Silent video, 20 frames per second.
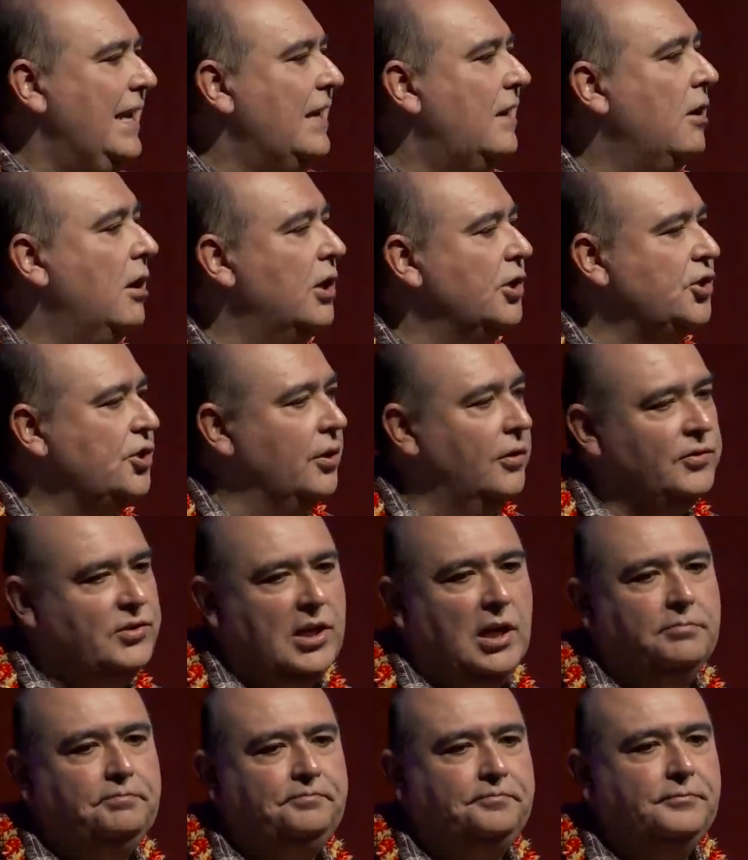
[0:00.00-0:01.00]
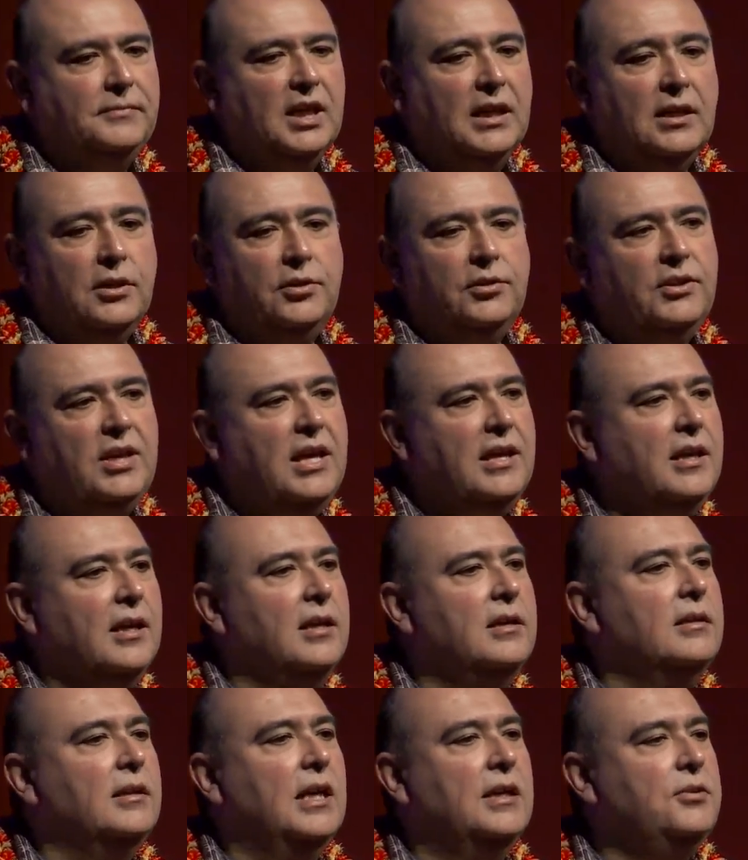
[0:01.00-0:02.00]
A car shows up, you take
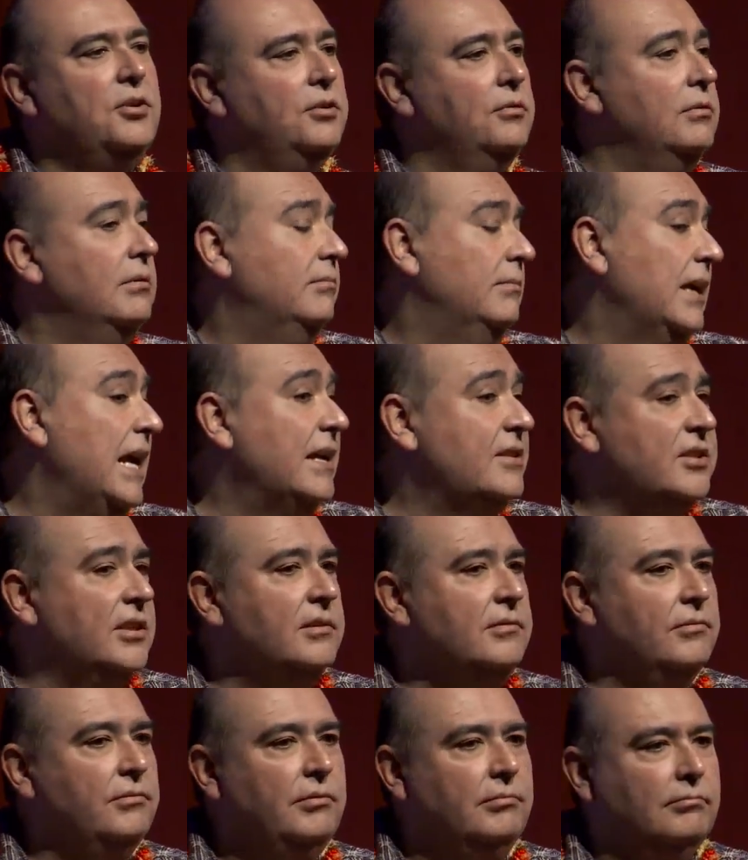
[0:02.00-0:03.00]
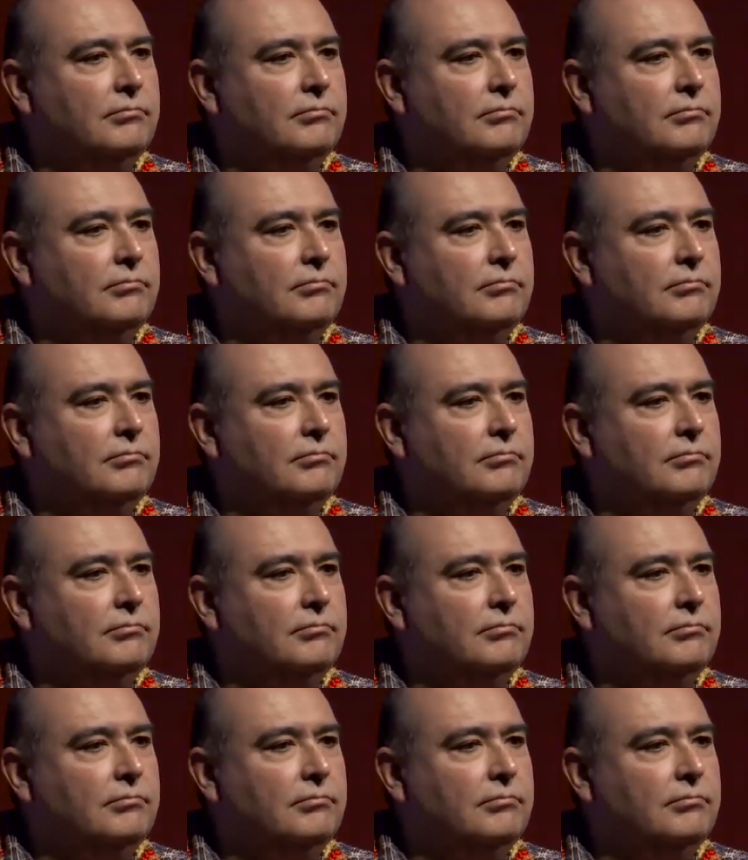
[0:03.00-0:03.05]
it, you exit.